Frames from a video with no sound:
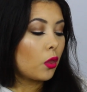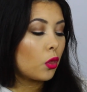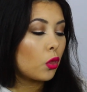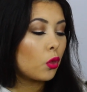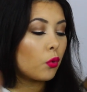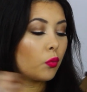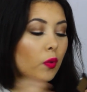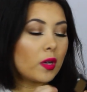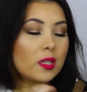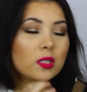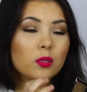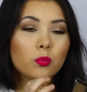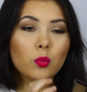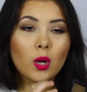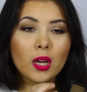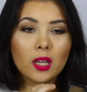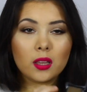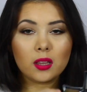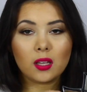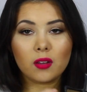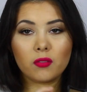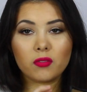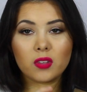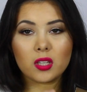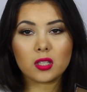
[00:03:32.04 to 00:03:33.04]
The reason why I
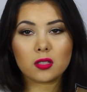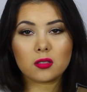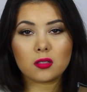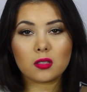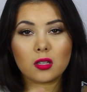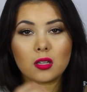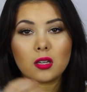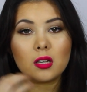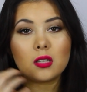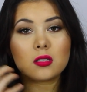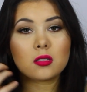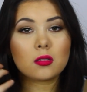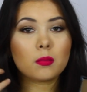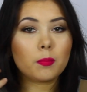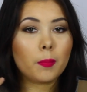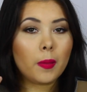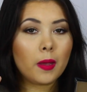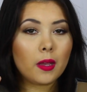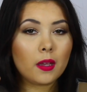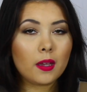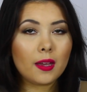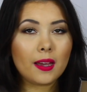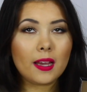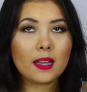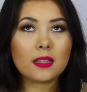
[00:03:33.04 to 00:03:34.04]
love this, it is a,
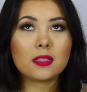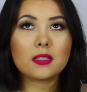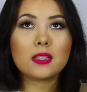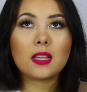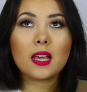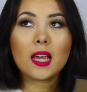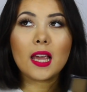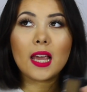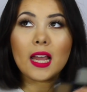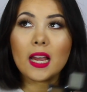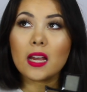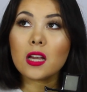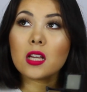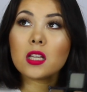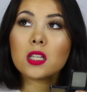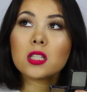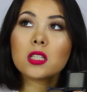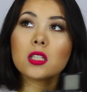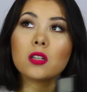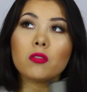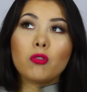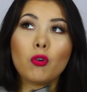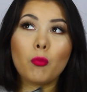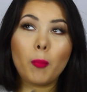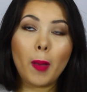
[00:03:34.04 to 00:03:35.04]
it's the ease
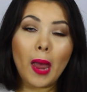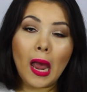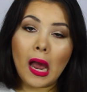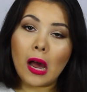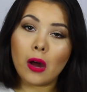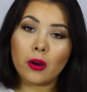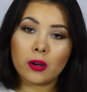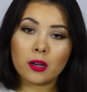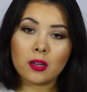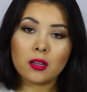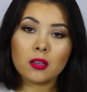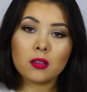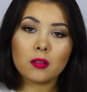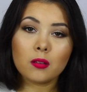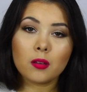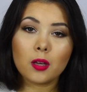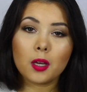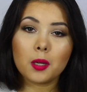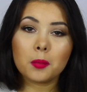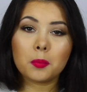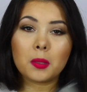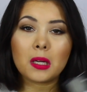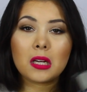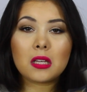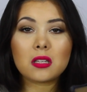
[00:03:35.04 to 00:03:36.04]
of a powder,
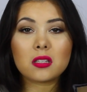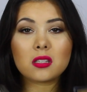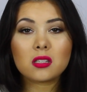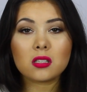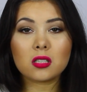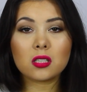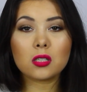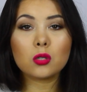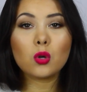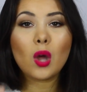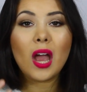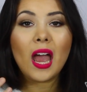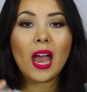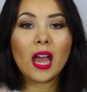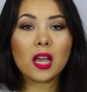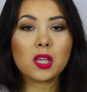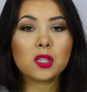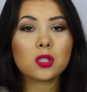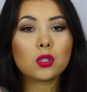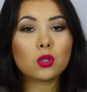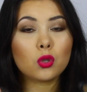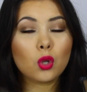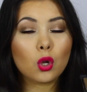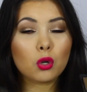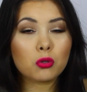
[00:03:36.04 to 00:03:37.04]
but it still has
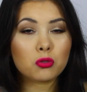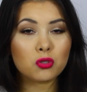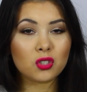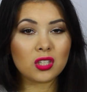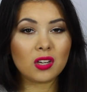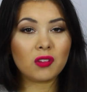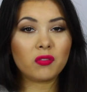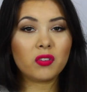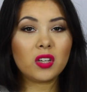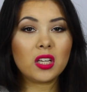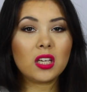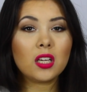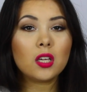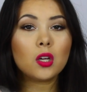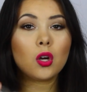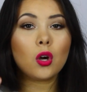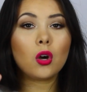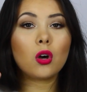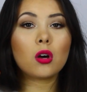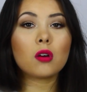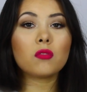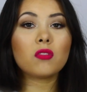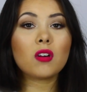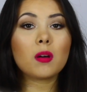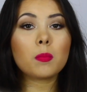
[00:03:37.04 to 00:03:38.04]
the longevity
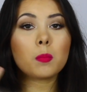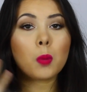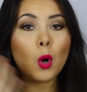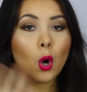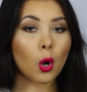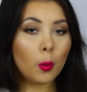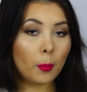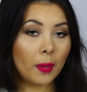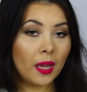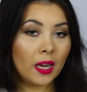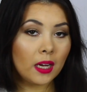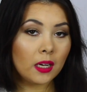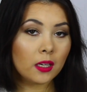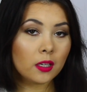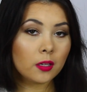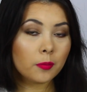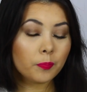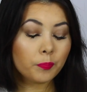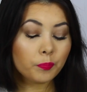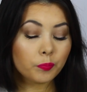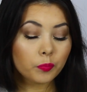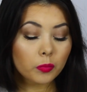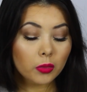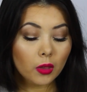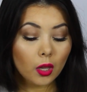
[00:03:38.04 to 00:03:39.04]
of a pomade.
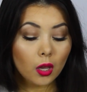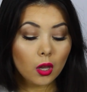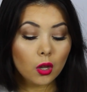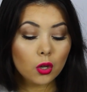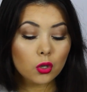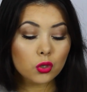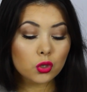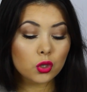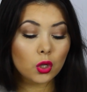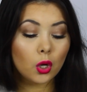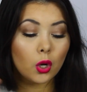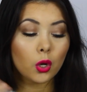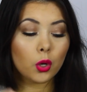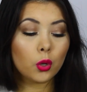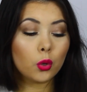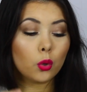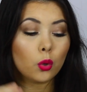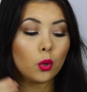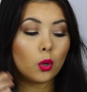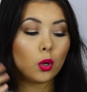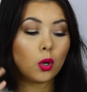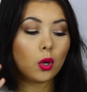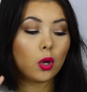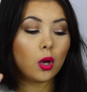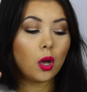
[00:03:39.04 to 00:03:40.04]
So
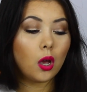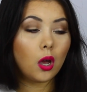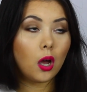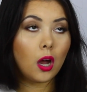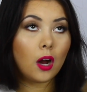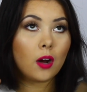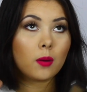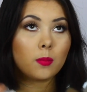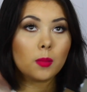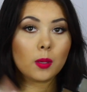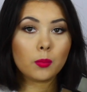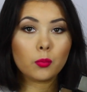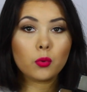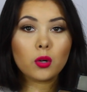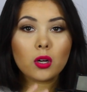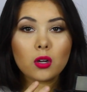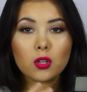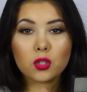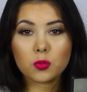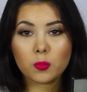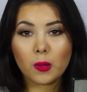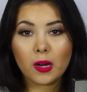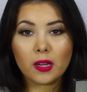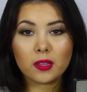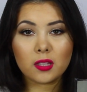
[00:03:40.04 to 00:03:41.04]
I remember when I
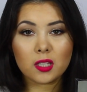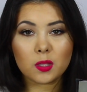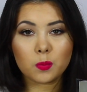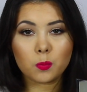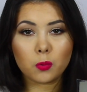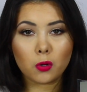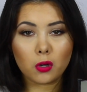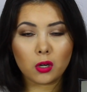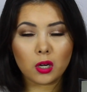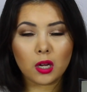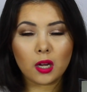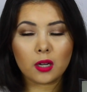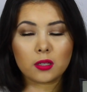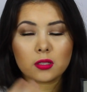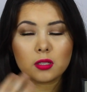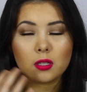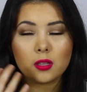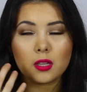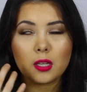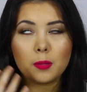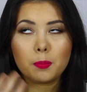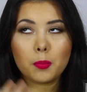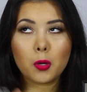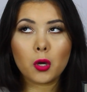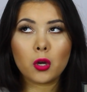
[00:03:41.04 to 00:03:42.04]
was buying this product,
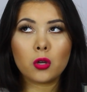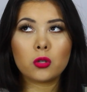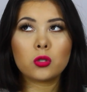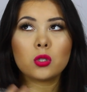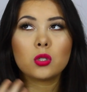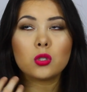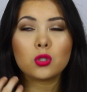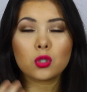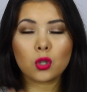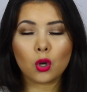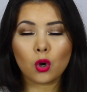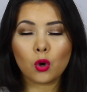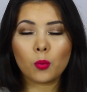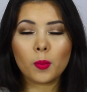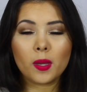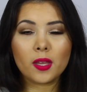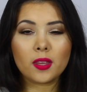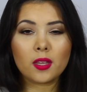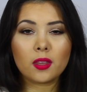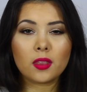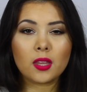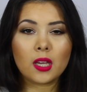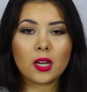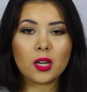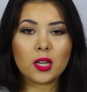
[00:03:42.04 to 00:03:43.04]
the person told me
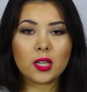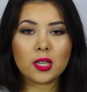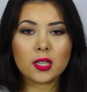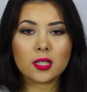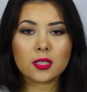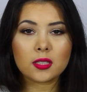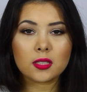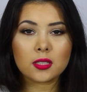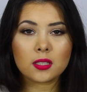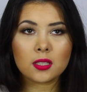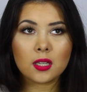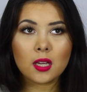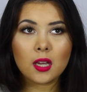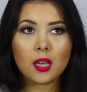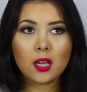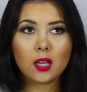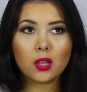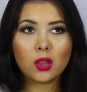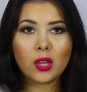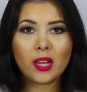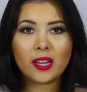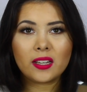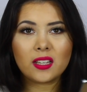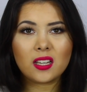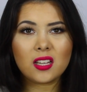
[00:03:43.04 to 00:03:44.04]
that there is
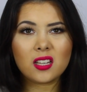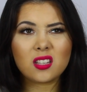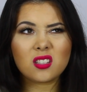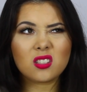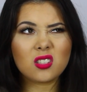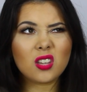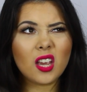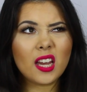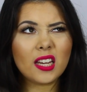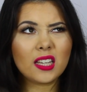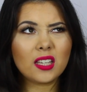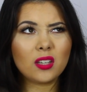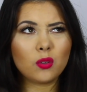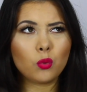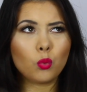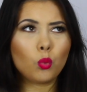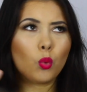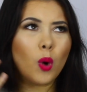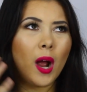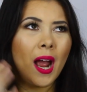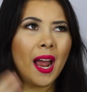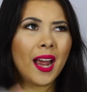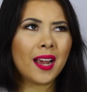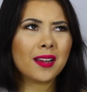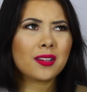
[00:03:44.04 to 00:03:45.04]
like, it's like a
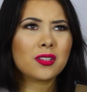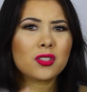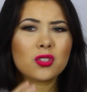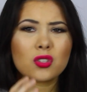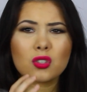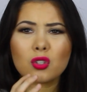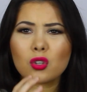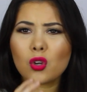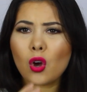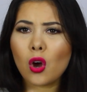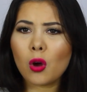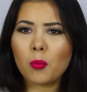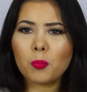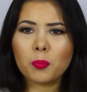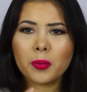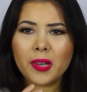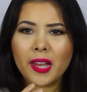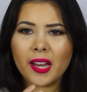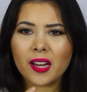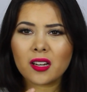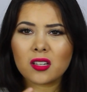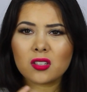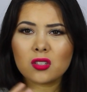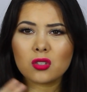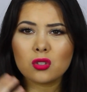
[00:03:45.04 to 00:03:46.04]
wax
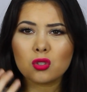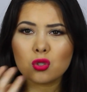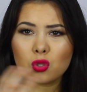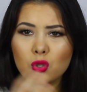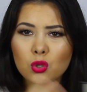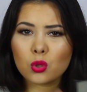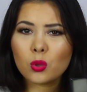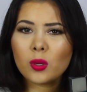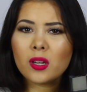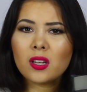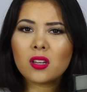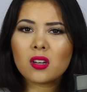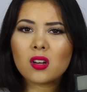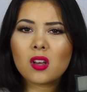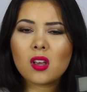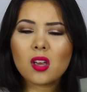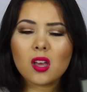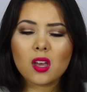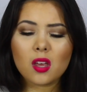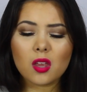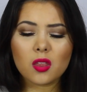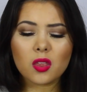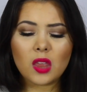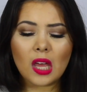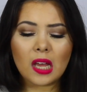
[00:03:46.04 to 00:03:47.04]
complex to it
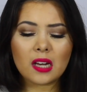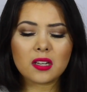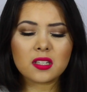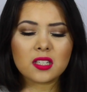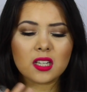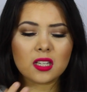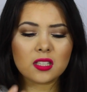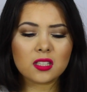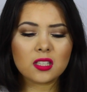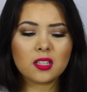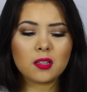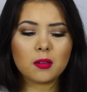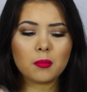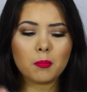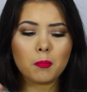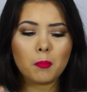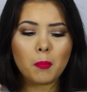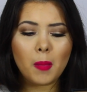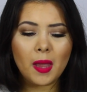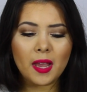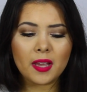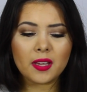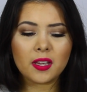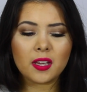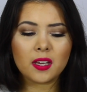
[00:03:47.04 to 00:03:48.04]
that doesn't
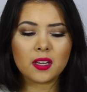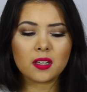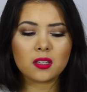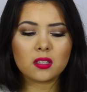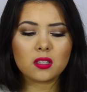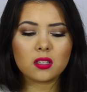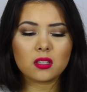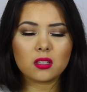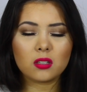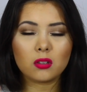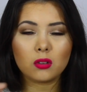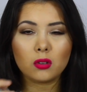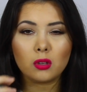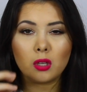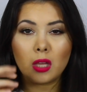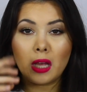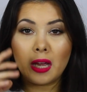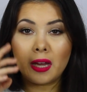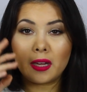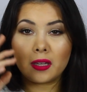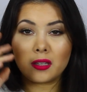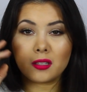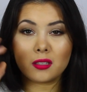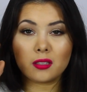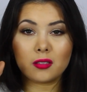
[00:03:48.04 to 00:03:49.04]
make it
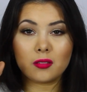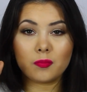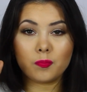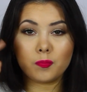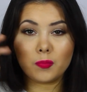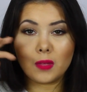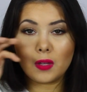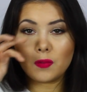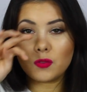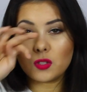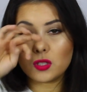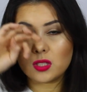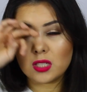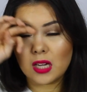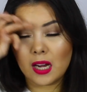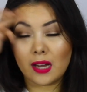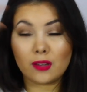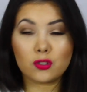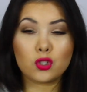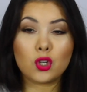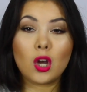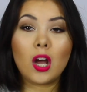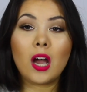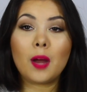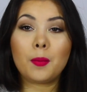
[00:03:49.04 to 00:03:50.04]
like, if you
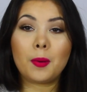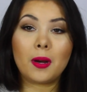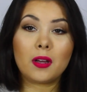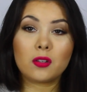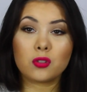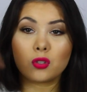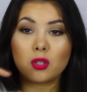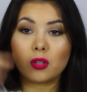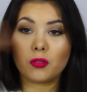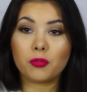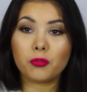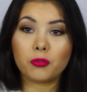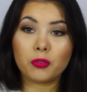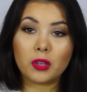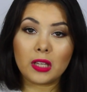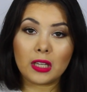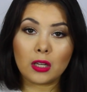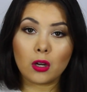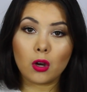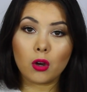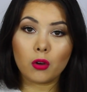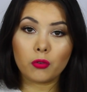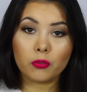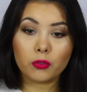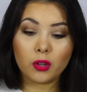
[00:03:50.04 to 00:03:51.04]
touch your eyebrow, it's gonna fling
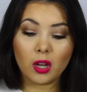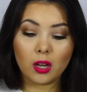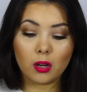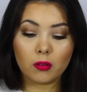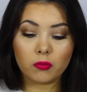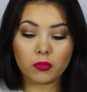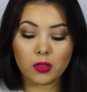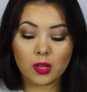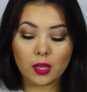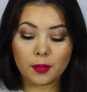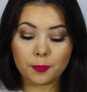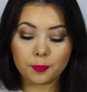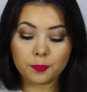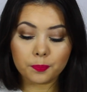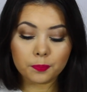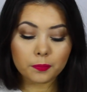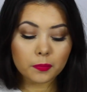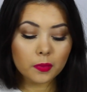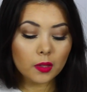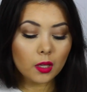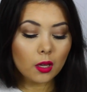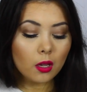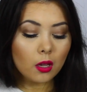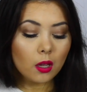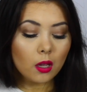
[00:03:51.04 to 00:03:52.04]
off kind of thing.
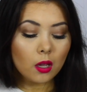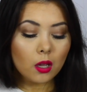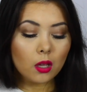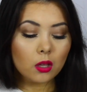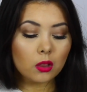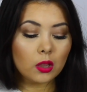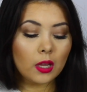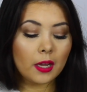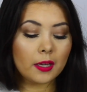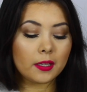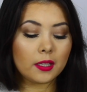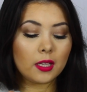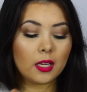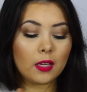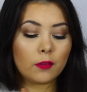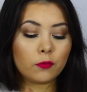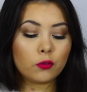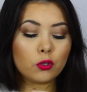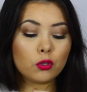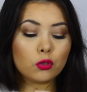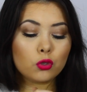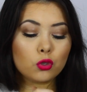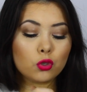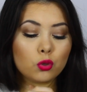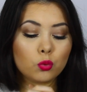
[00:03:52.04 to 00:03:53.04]
Like if
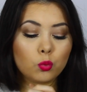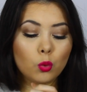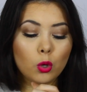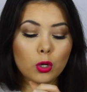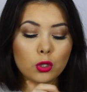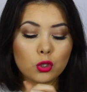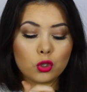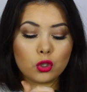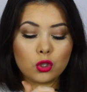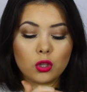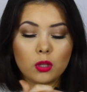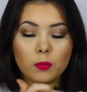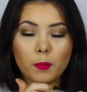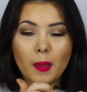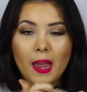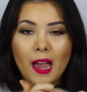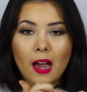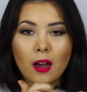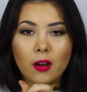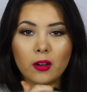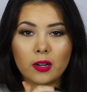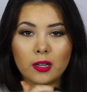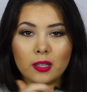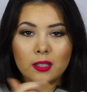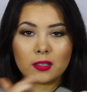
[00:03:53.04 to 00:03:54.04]
you swatch the
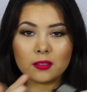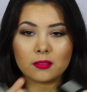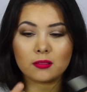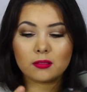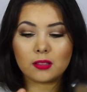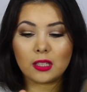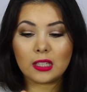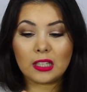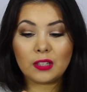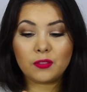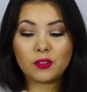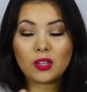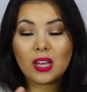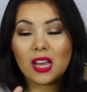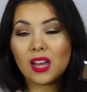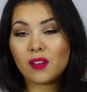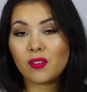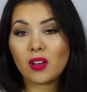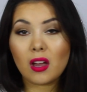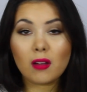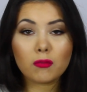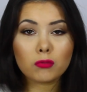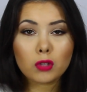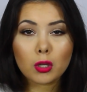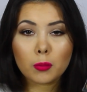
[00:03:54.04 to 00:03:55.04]
powder, like if you ever
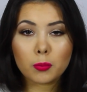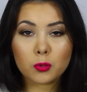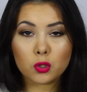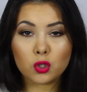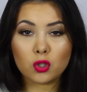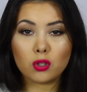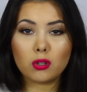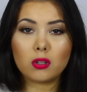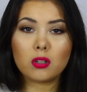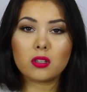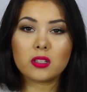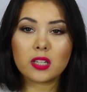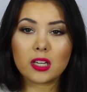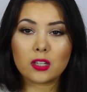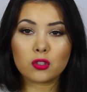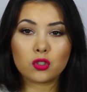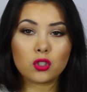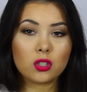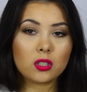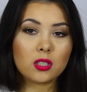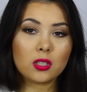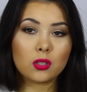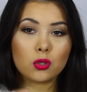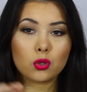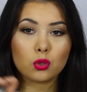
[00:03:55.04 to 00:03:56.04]
have the opportunity to touch
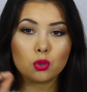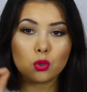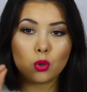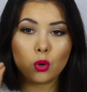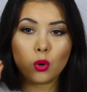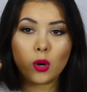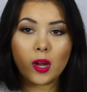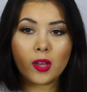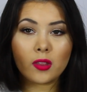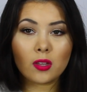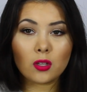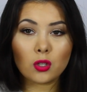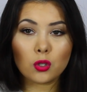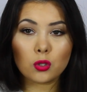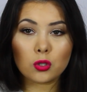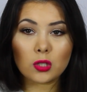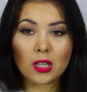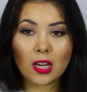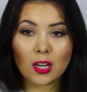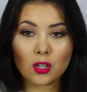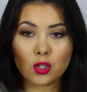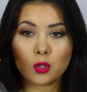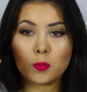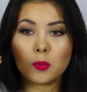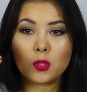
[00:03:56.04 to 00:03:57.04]
this in store and then you
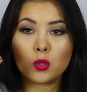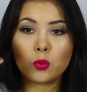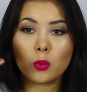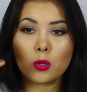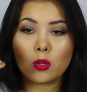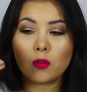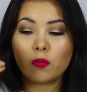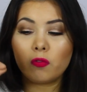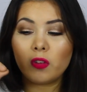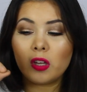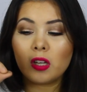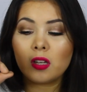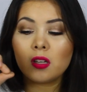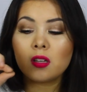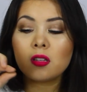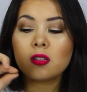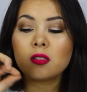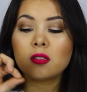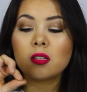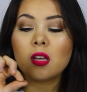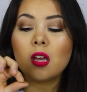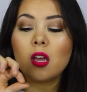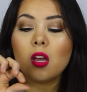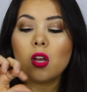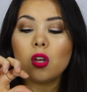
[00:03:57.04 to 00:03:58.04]
touch it between your
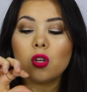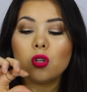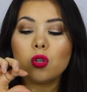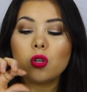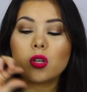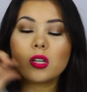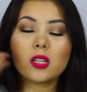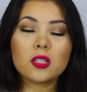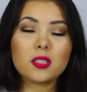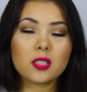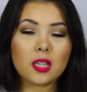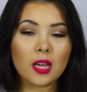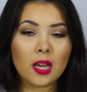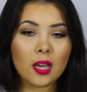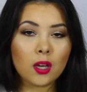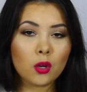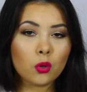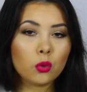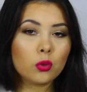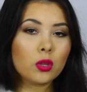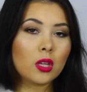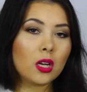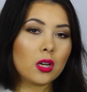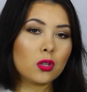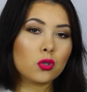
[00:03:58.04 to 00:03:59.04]
fingers, you can
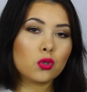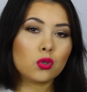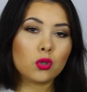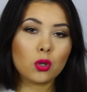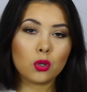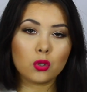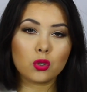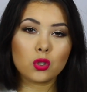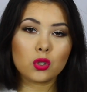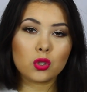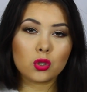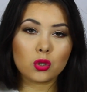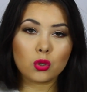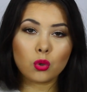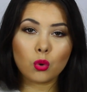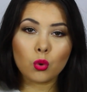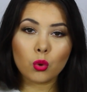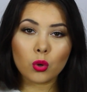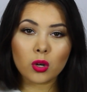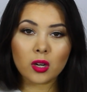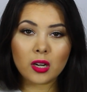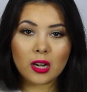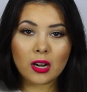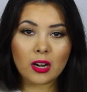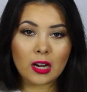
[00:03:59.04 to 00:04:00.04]
tell that it's not just an
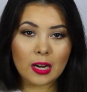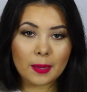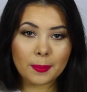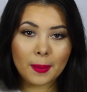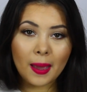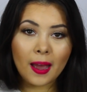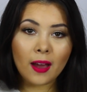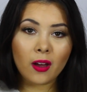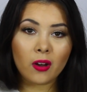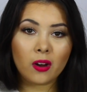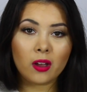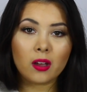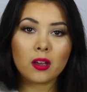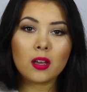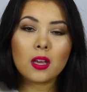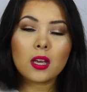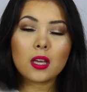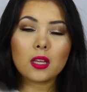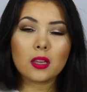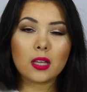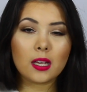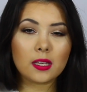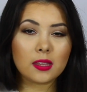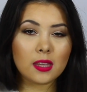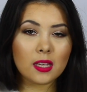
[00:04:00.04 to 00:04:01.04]
ordinary powder.
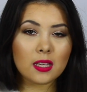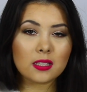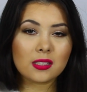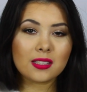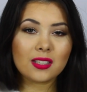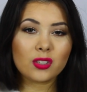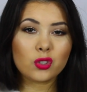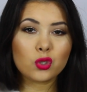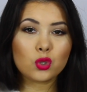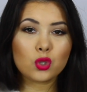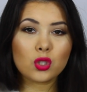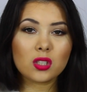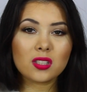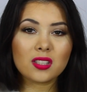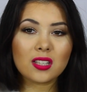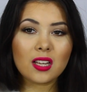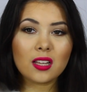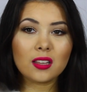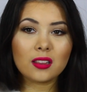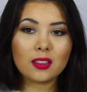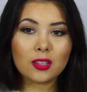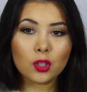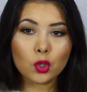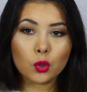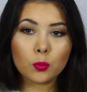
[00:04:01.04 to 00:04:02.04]
Like there's just
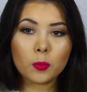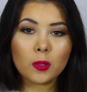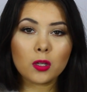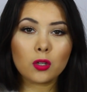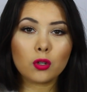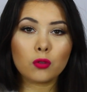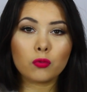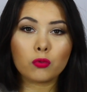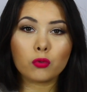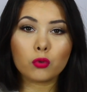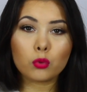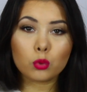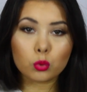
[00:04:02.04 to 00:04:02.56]
that little bit of